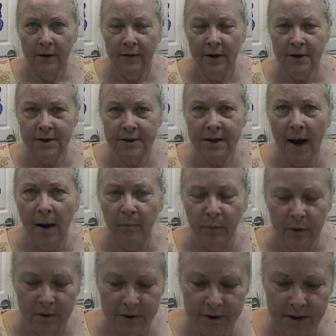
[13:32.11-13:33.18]
these
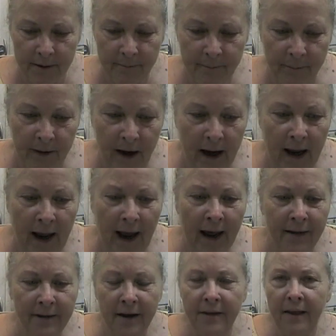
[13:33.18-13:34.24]
samples.
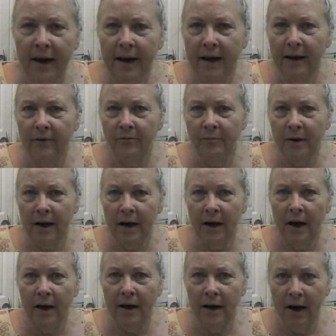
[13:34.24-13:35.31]
And then they give
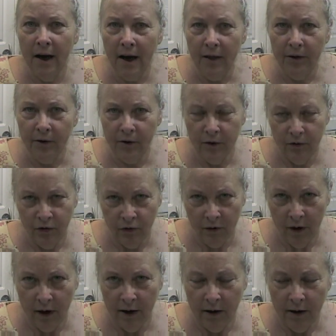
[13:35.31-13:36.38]
me another
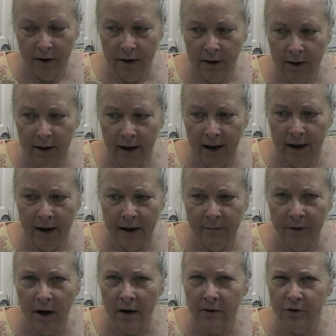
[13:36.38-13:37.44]
drug, and
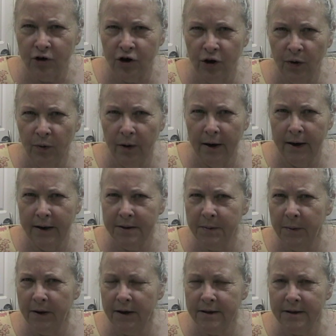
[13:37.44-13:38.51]
I'm not sure what it is,
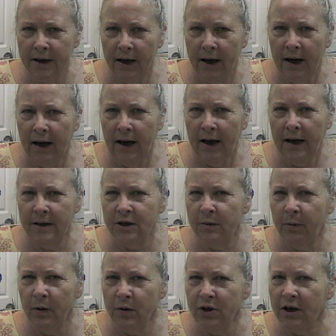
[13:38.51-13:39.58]
but it's it's
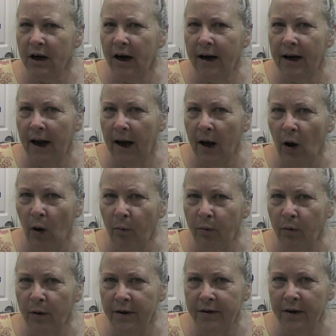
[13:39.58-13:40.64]
supposed to kind of help
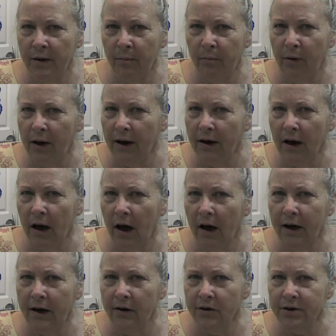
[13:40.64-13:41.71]
with the blood
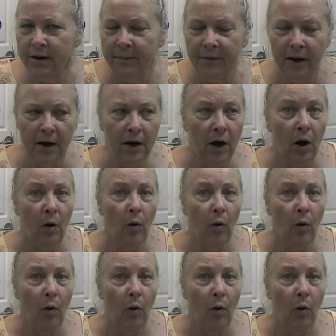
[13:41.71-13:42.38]
clotting or something.